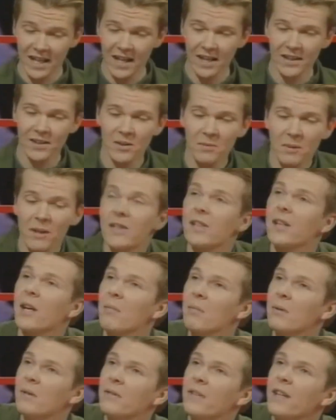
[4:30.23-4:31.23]
Yes, I spent a
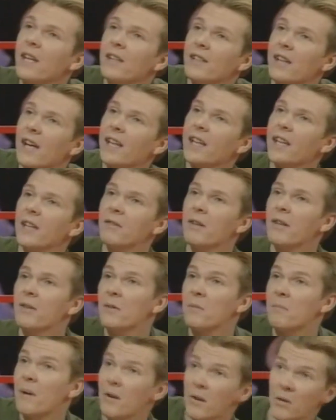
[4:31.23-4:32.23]
couple of years hanging around
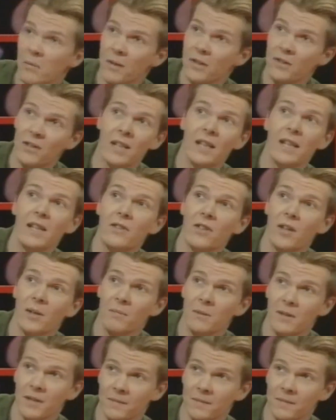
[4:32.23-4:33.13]
the pyramids in Egypt.